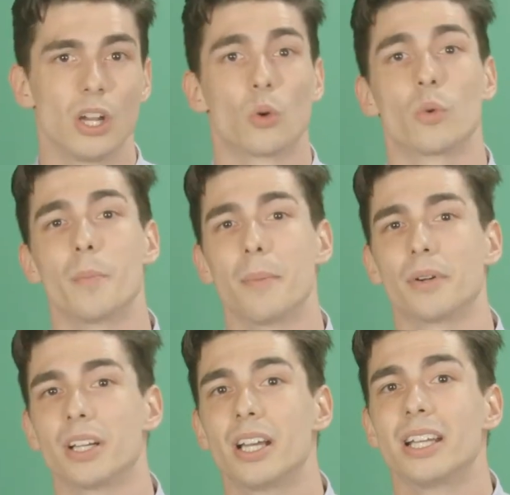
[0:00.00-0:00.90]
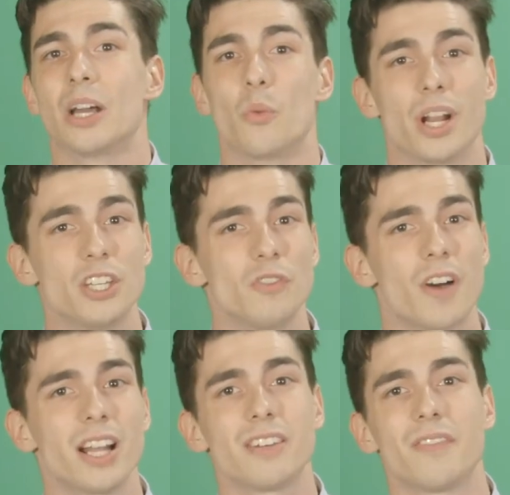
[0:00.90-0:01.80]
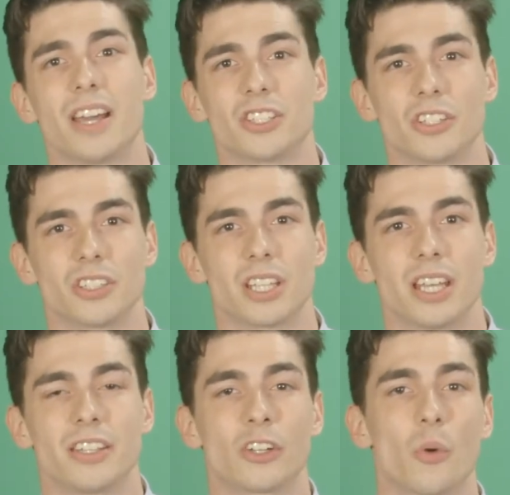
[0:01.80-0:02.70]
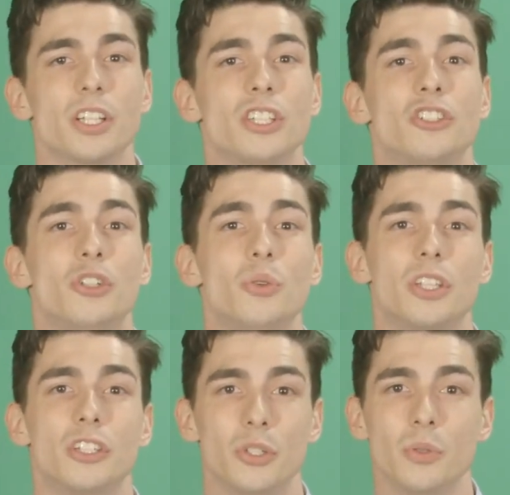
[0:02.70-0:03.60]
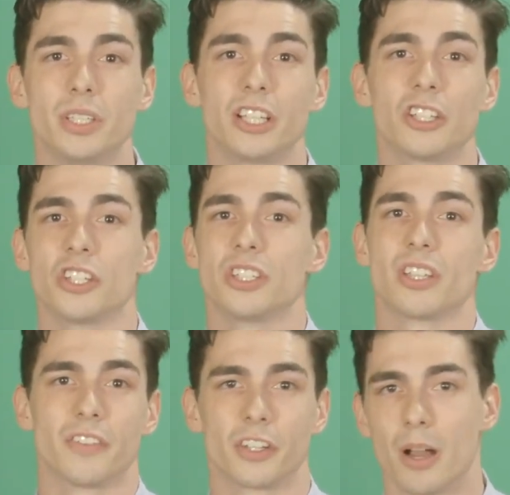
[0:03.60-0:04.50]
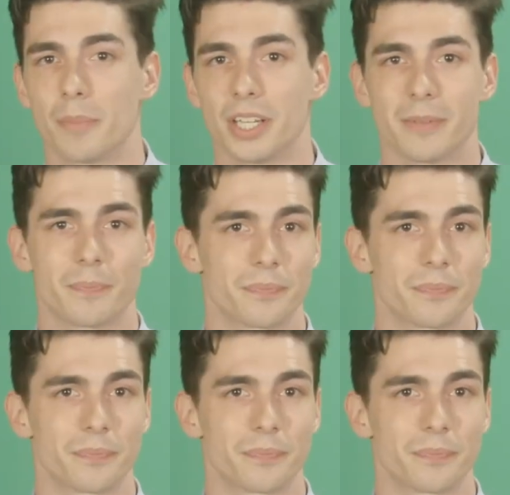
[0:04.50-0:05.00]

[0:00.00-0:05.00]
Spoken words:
Remember that when you find investors, they're going to do the due diligence of your company.